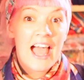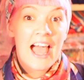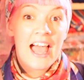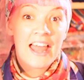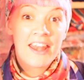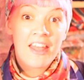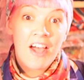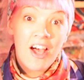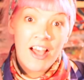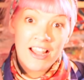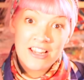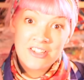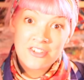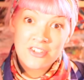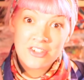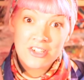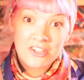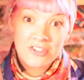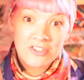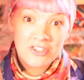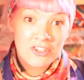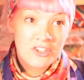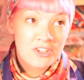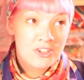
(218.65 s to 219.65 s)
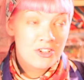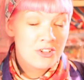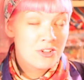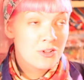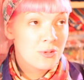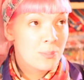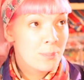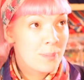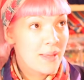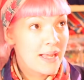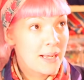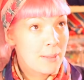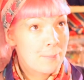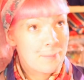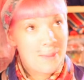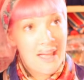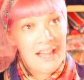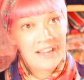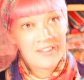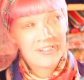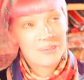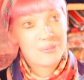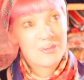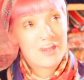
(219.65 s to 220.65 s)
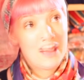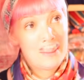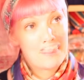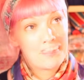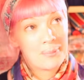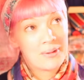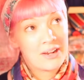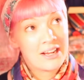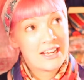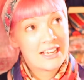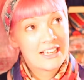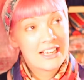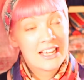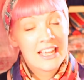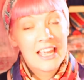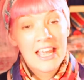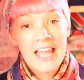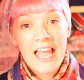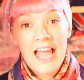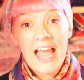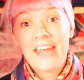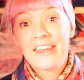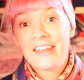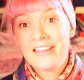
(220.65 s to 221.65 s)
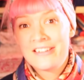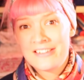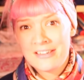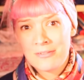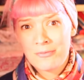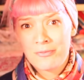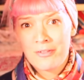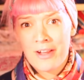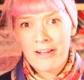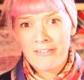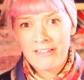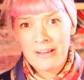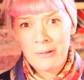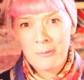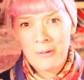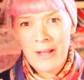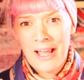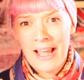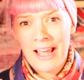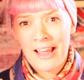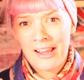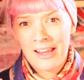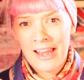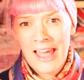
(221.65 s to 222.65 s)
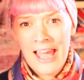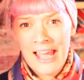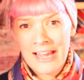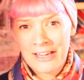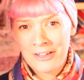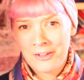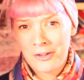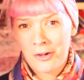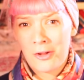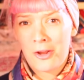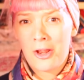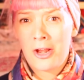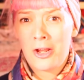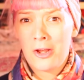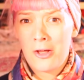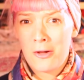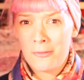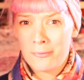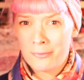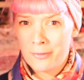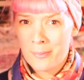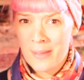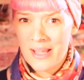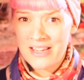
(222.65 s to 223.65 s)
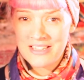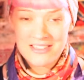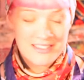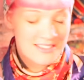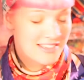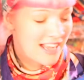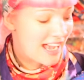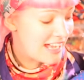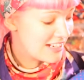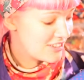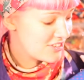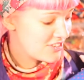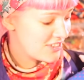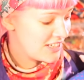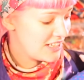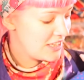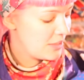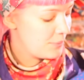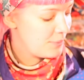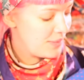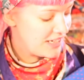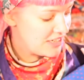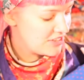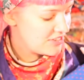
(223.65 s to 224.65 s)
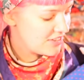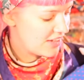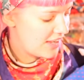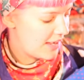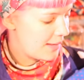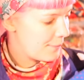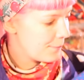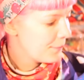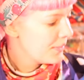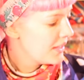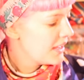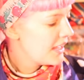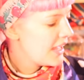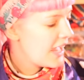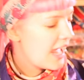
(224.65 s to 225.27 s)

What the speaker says: And I took two big bags of fabric and I did very well and got a lot for my stash in the meantime.